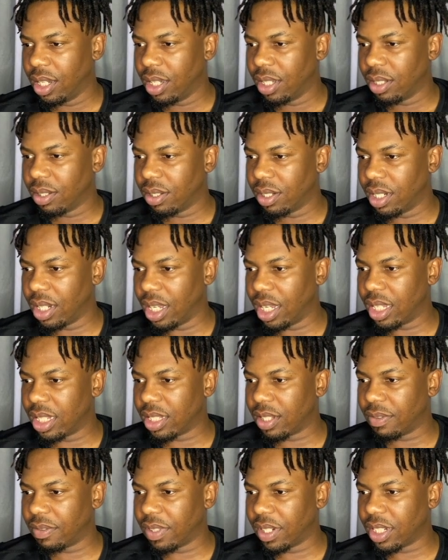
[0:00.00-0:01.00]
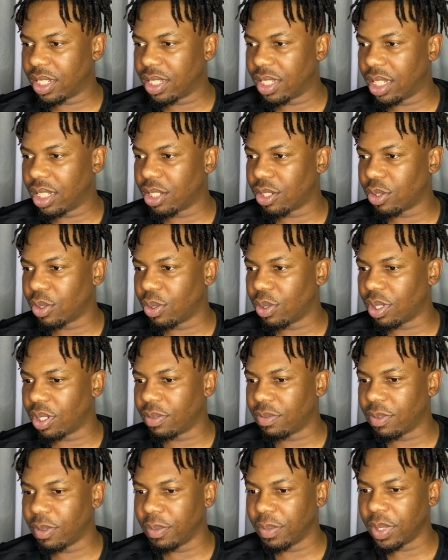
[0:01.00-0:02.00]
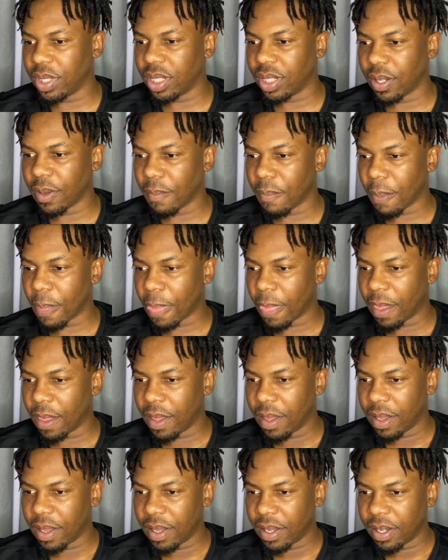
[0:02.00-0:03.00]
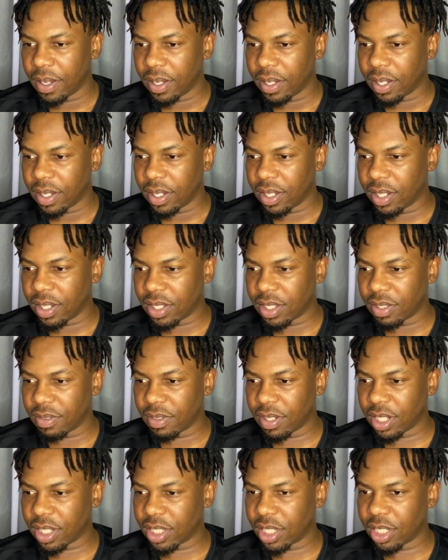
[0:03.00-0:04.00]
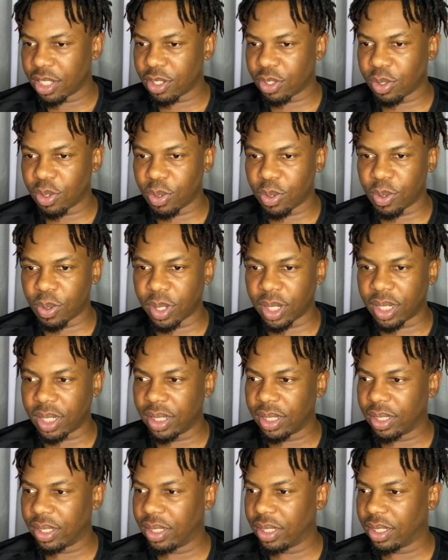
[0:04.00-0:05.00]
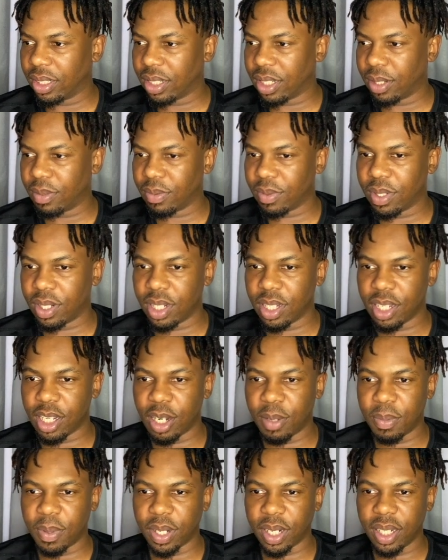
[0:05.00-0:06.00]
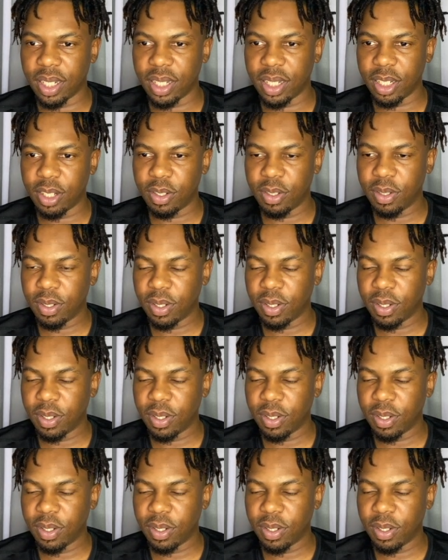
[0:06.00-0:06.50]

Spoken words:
today is a very sad story for me. It's a very sad story. I'm gonna elaborate now.